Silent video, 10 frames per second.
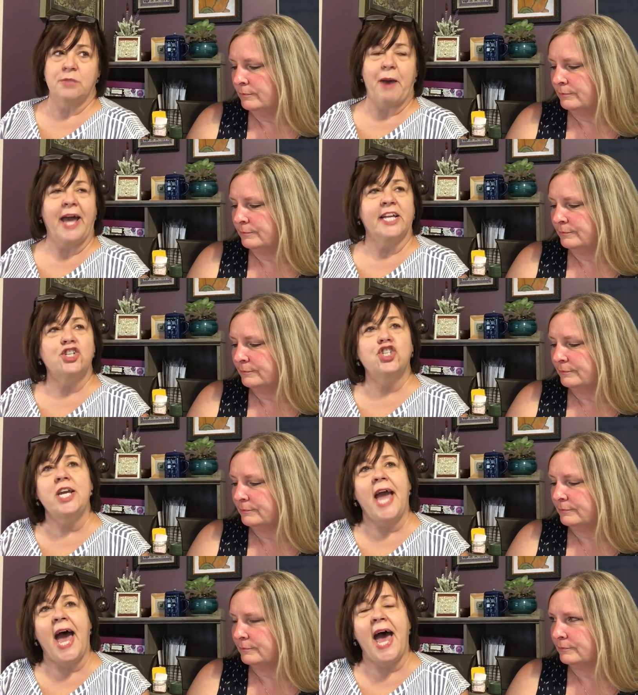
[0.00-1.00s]
Speaker 1: bag, and
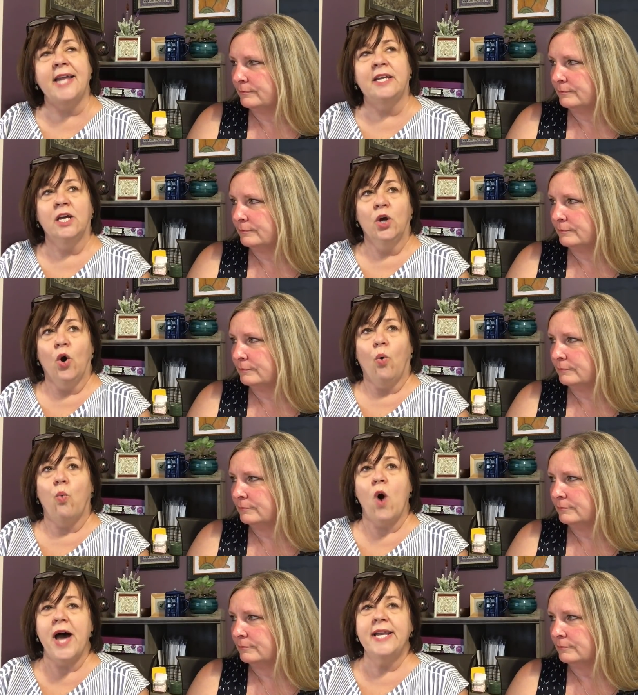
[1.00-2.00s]
she had
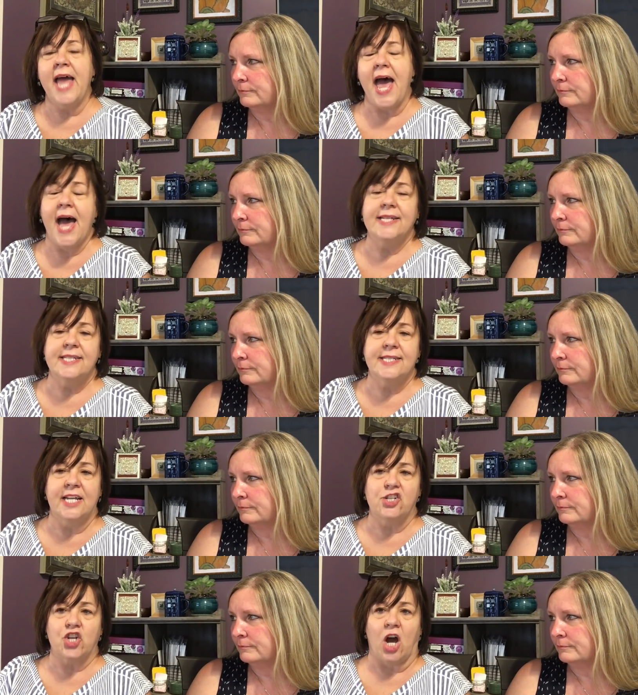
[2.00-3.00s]
one at
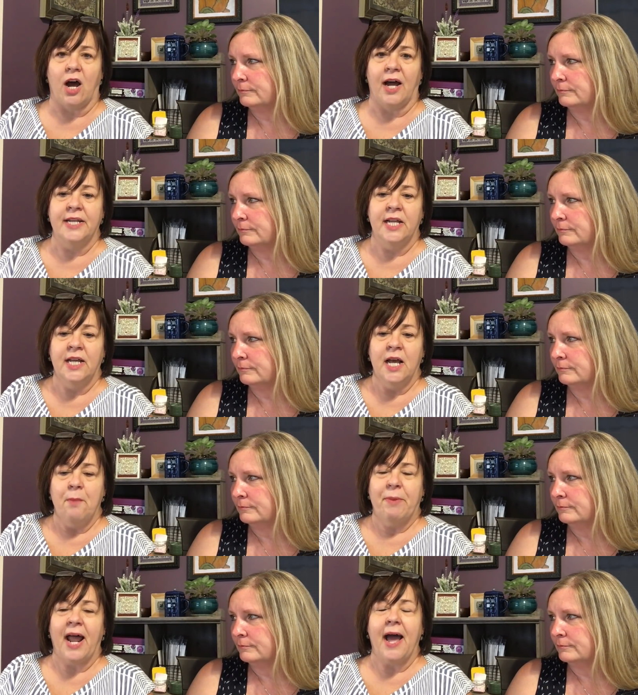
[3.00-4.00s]
Stitch Con,
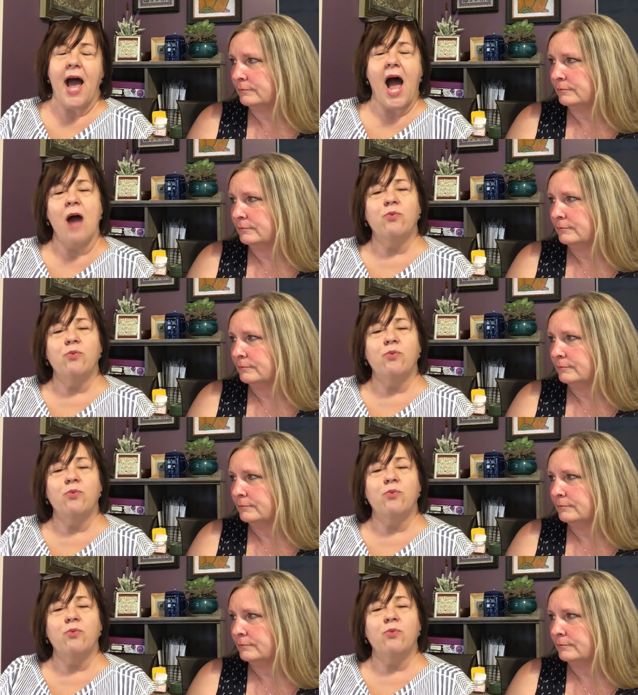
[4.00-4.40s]
but I, I